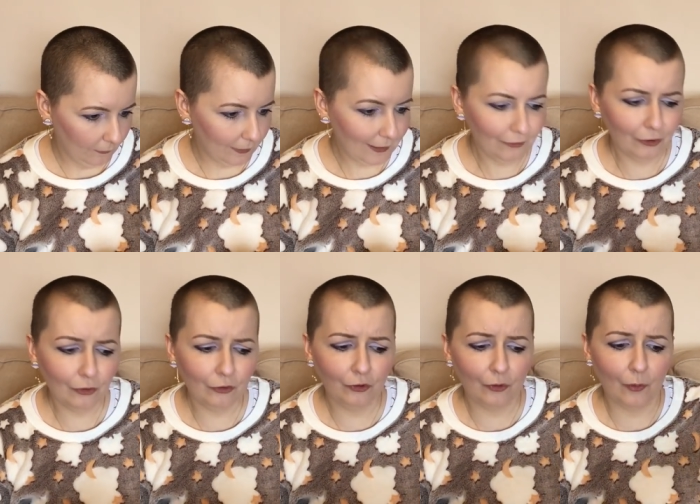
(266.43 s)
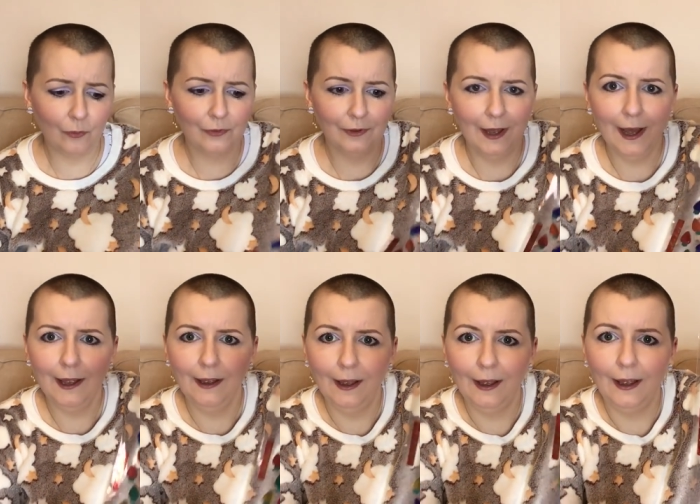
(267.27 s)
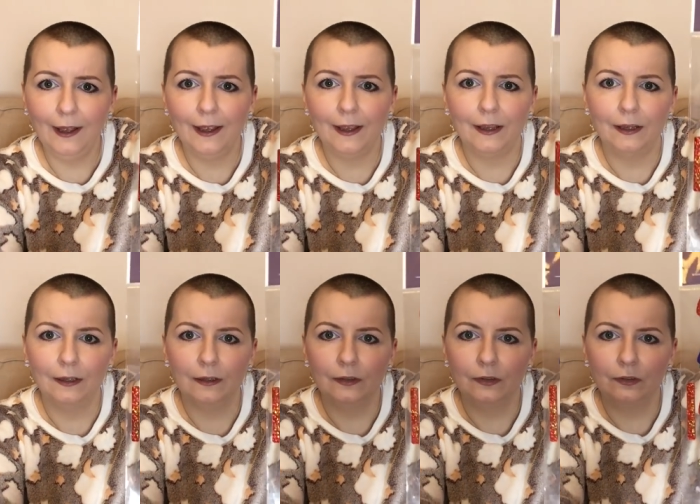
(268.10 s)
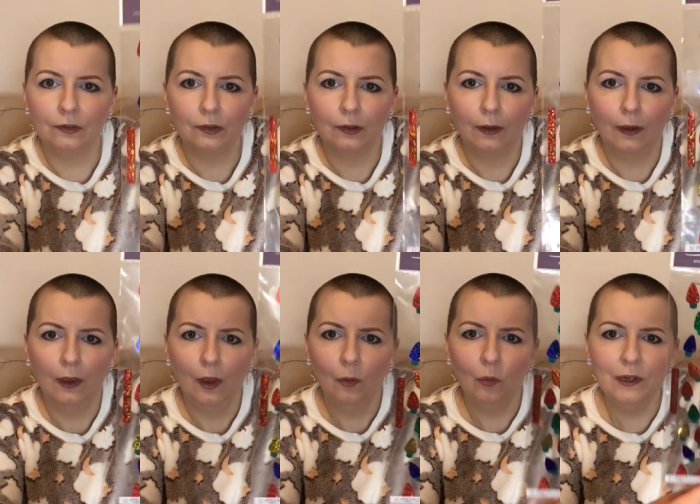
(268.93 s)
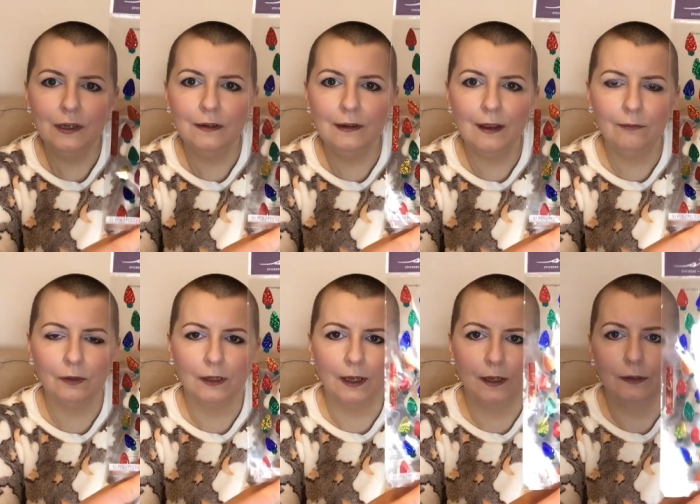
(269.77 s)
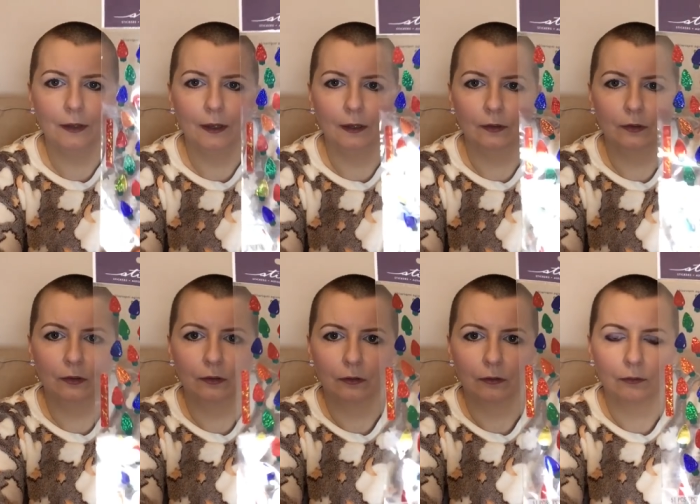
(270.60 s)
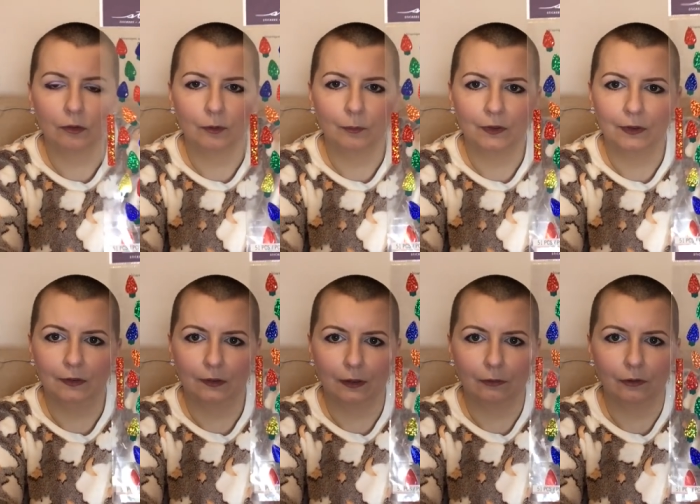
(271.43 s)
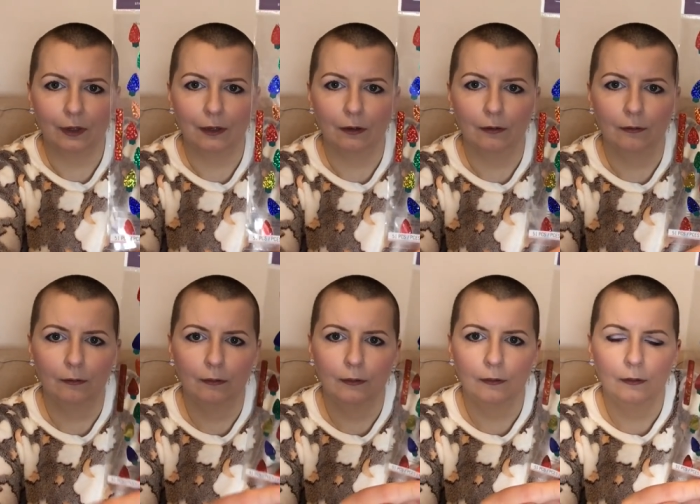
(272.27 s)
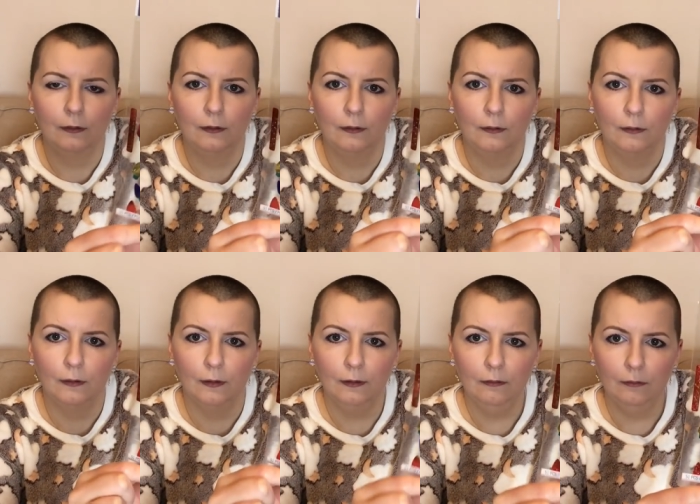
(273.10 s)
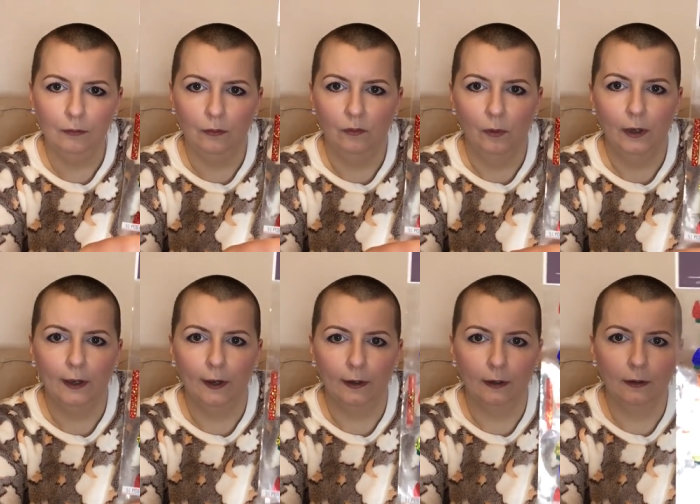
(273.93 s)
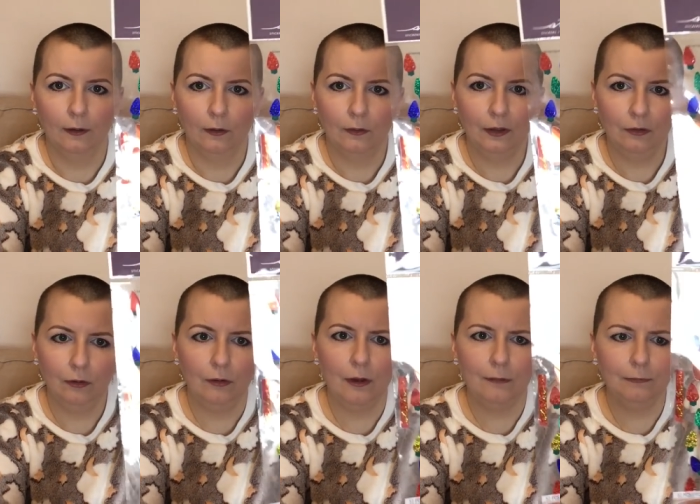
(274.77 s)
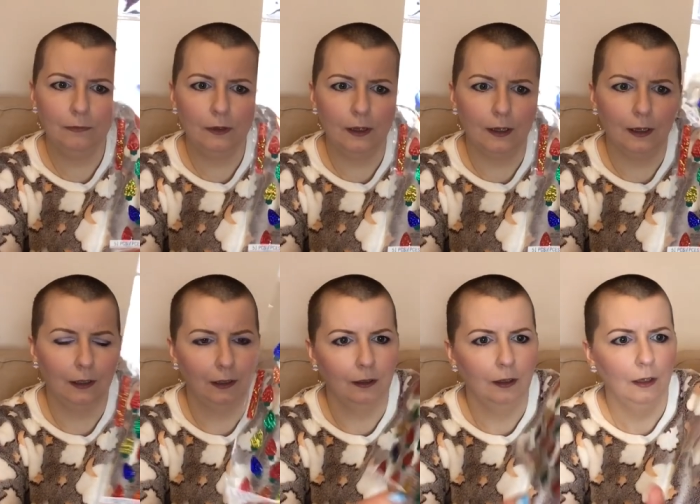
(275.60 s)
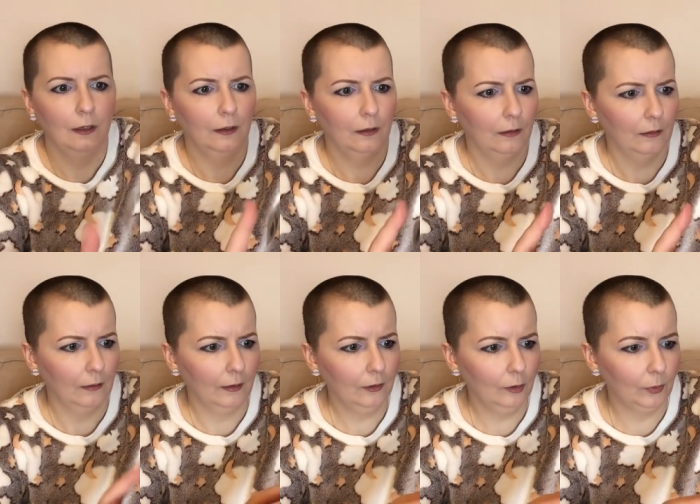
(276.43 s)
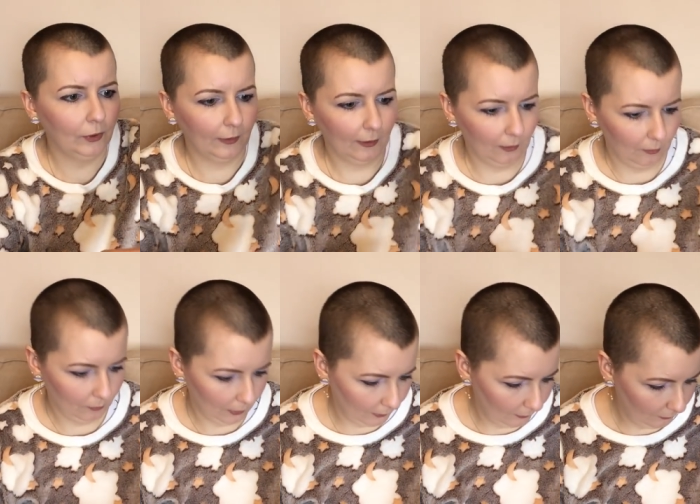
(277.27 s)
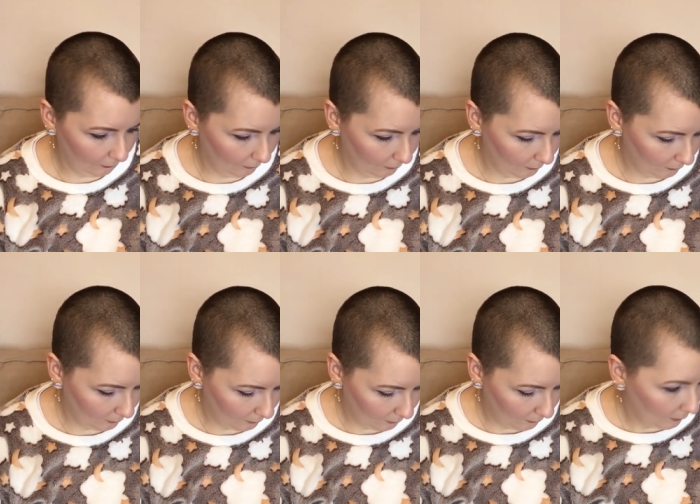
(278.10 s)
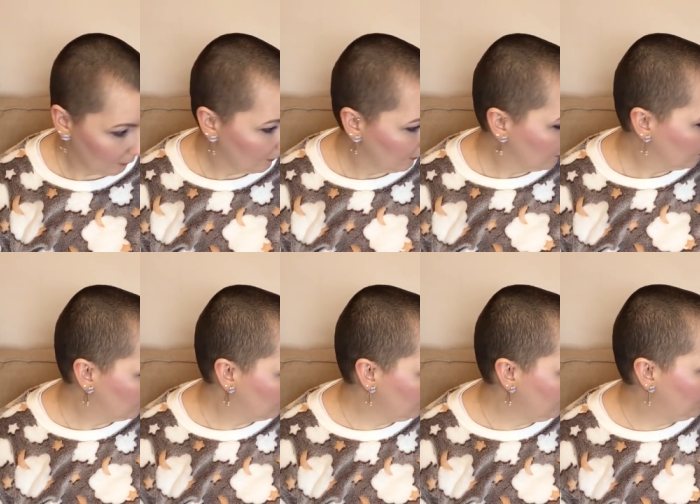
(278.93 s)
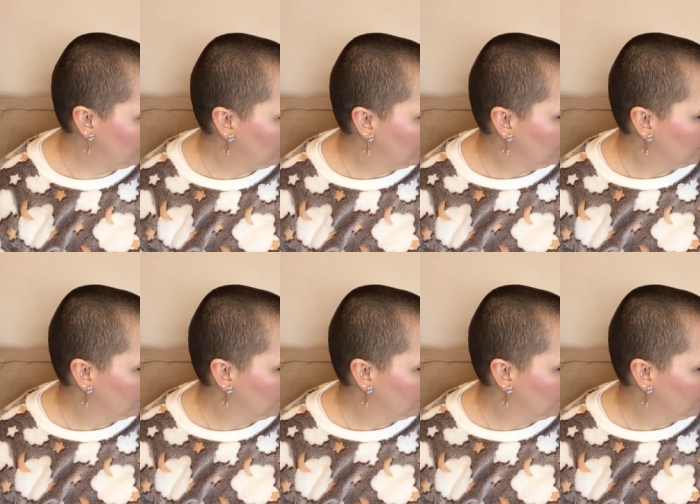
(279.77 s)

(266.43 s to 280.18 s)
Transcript: These are so nice. We never get nice Christmassy stickers here. I don't know why. These are lovely. I'm gonna put that in my little Christmas